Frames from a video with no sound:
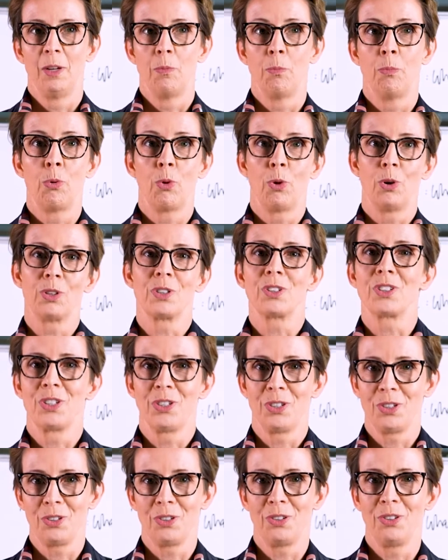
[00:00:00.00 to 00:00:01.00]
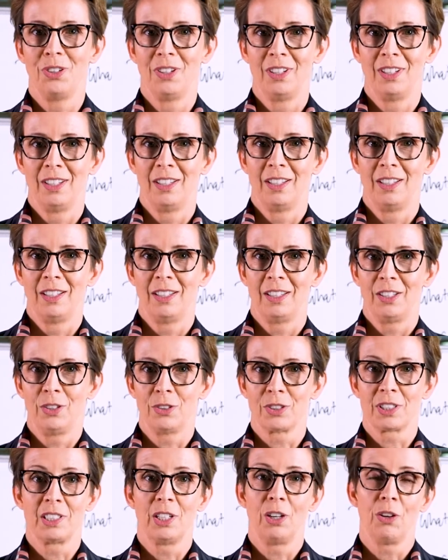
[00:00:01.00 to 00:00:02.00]
brought to
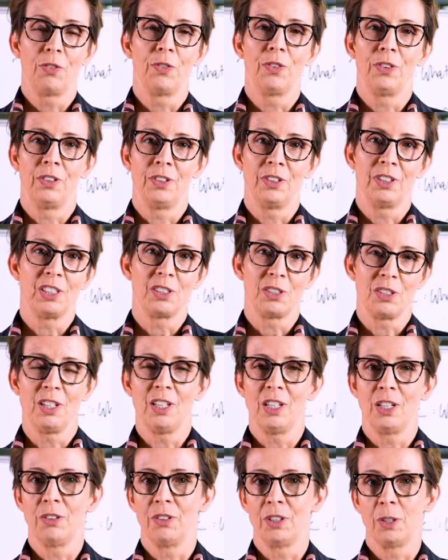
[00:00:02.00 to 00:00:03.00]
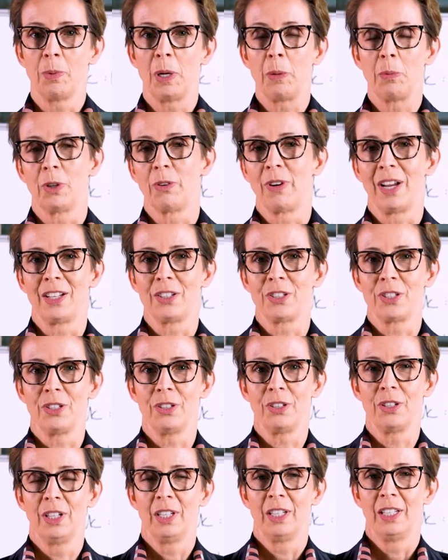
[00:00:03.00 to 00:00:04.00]
yourself and this year and the people around
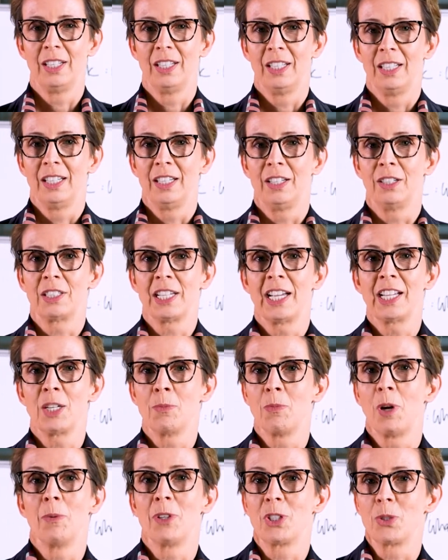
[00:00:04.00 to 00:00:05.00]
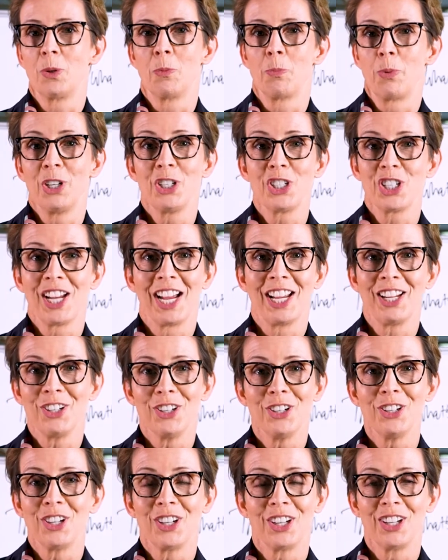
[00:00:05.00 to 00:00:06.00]
you, taking a moment to appreciate
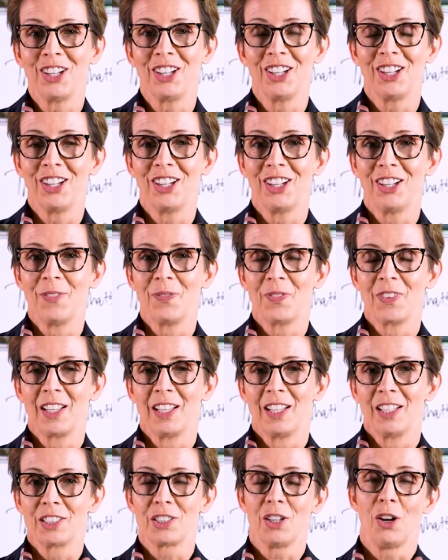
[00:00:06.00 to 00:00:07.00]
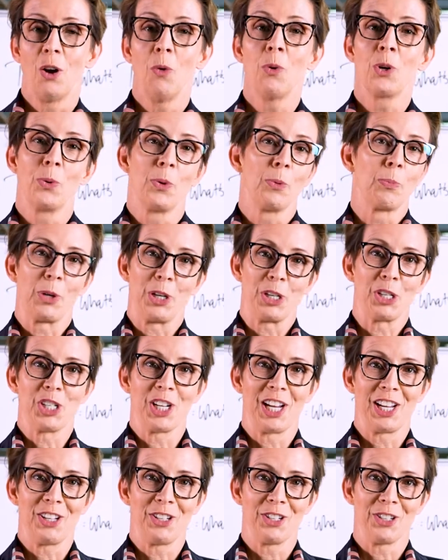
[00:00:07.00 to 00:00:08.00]
you. So I want to
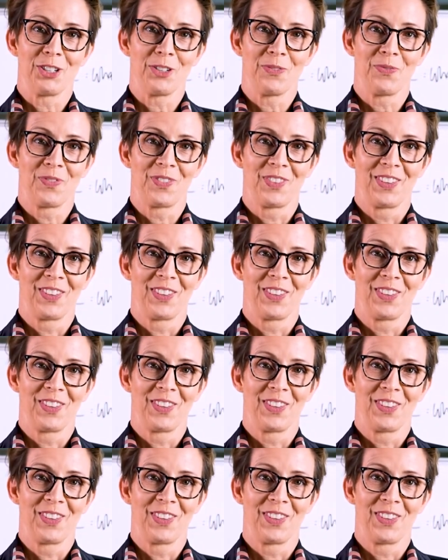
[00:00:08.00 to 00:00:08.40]
appreciate you